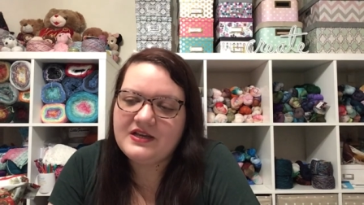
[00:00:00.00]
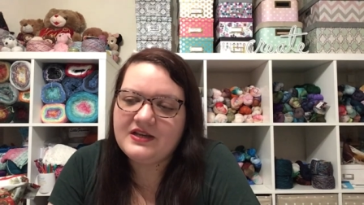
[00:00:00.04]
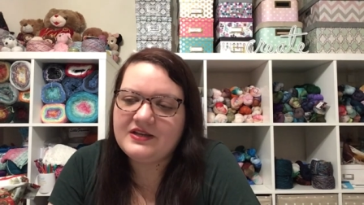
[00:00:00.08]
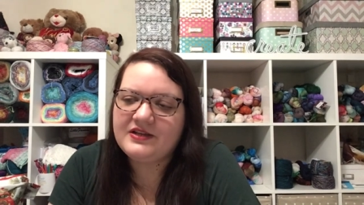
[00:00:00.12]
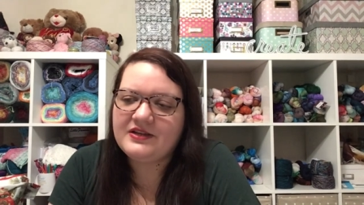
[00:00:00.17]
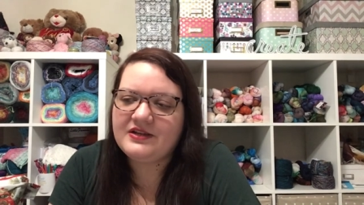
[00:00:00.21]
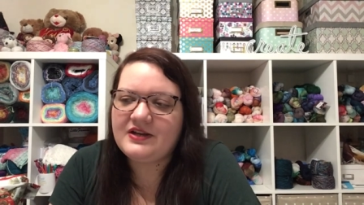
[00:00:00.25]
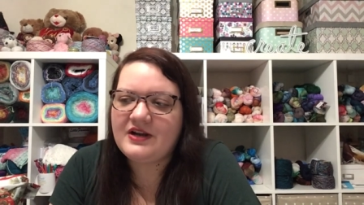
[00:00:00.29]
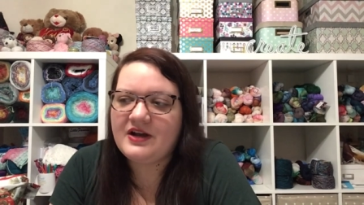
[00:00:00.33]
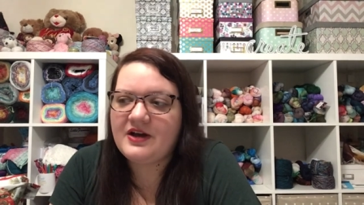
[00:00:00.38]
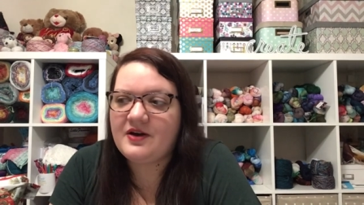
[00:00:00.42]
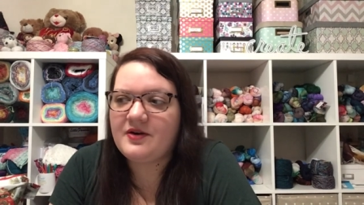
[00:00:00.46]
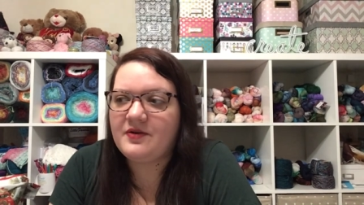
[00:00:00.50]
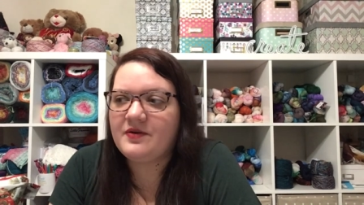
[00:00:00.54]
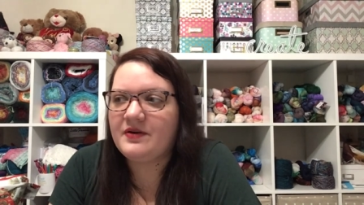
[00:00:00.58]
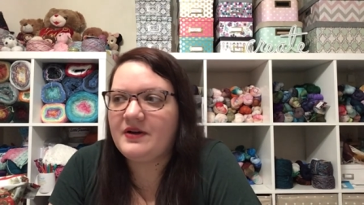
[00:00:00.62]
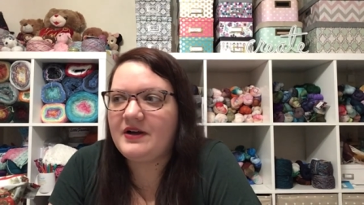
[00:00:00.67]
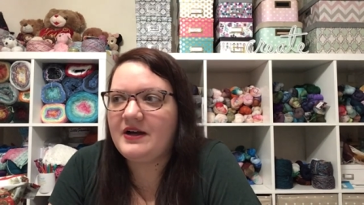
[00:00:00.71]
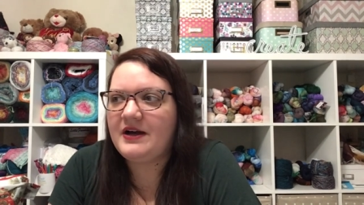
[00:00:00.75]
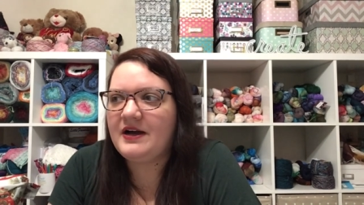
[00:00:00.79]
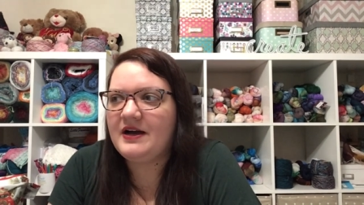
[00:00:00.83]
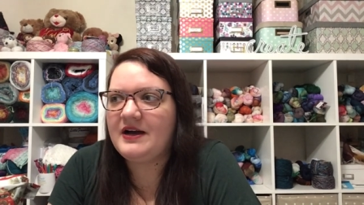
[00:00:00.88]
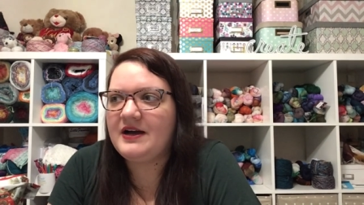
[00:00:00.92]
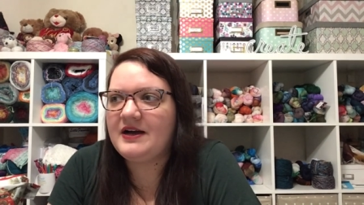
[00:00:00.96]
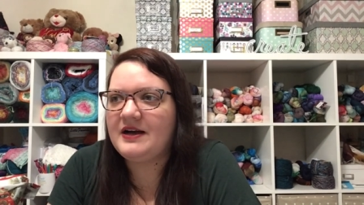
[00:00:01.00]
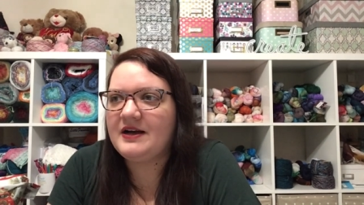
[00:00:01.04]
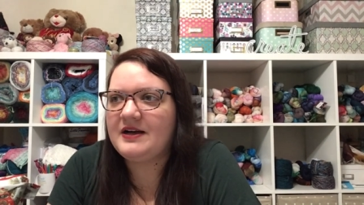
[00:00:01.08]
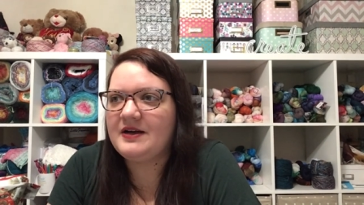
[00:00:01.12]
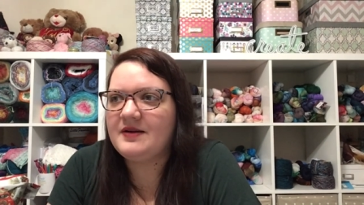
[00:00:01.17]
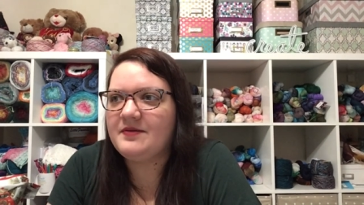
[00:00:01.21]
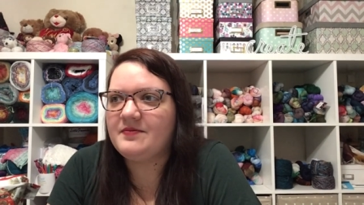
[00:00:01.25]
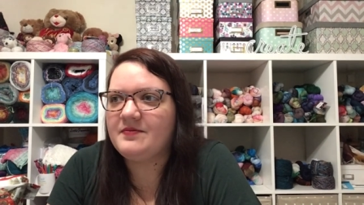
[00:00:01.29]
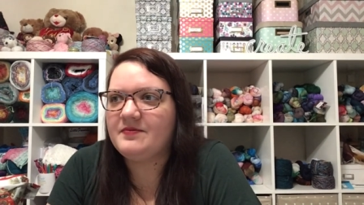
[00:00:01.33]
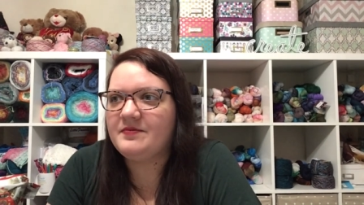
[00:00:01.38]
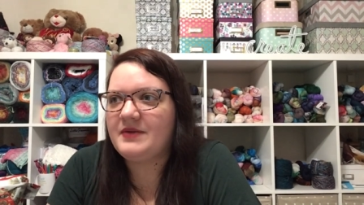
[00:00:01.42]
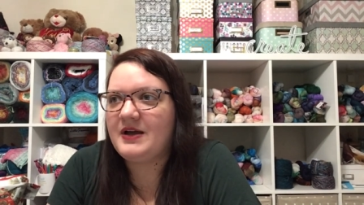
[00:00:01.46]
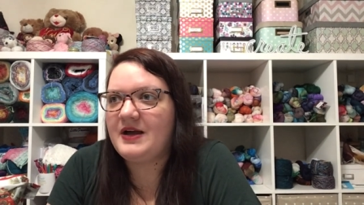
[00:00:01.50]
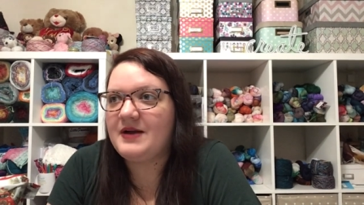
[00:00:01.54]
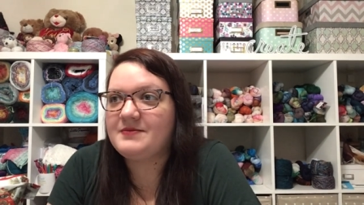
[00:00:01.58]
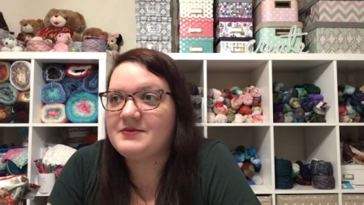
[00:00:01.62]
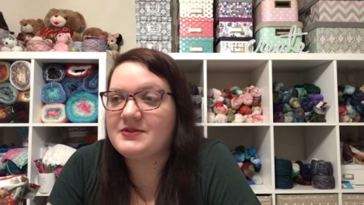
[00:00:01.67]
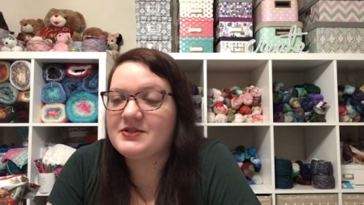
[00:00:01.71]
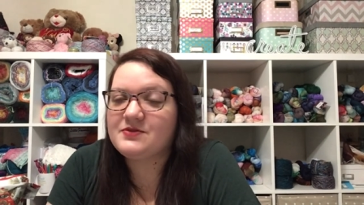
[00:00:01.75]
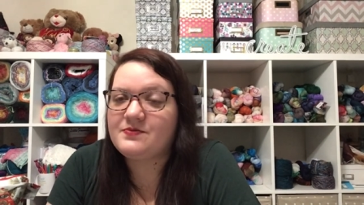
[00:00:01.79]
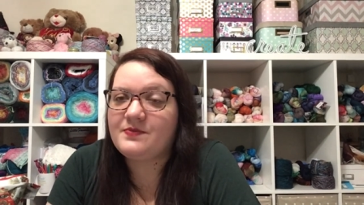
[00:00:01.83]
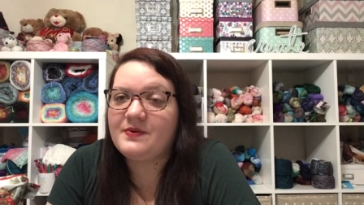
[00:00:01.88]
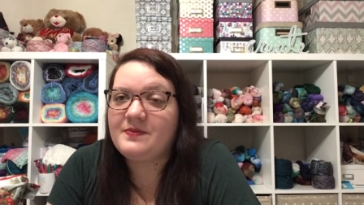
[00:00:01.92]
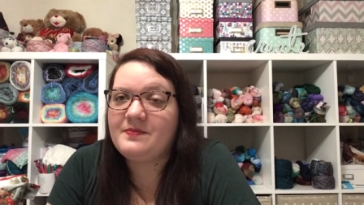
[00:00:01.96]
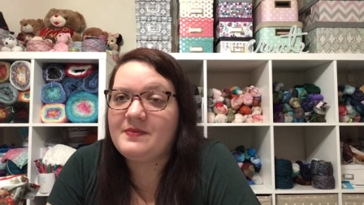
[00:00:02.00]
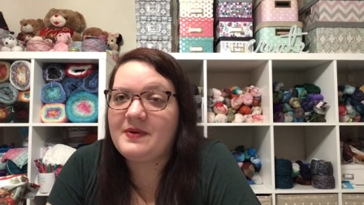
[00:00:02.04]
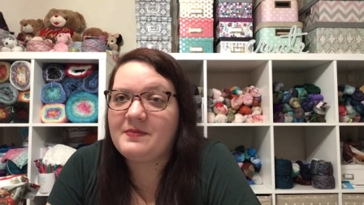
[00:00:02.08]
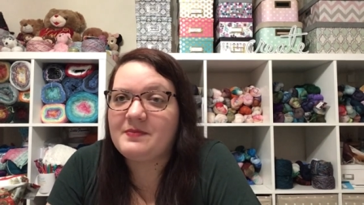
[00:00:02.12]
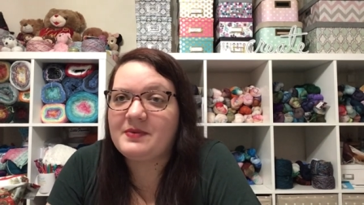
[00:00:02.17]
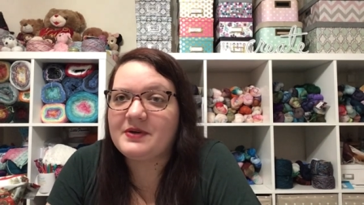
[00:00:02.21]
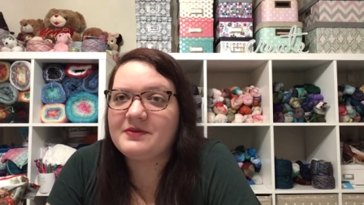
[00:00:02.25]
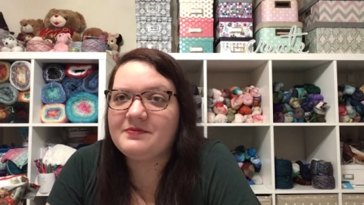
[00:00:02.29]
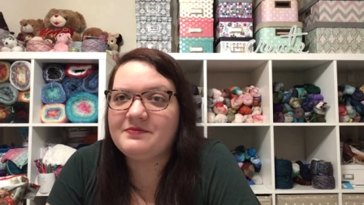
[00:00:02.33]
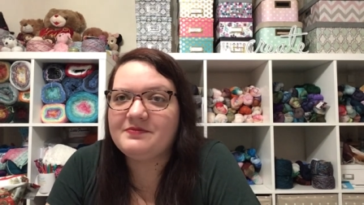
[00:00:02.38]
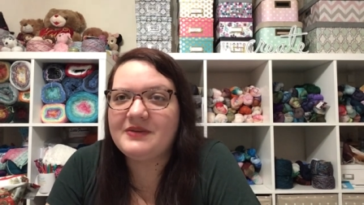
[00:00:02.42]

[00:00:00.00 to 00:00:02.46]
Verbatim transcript: you know, um, I'm just one member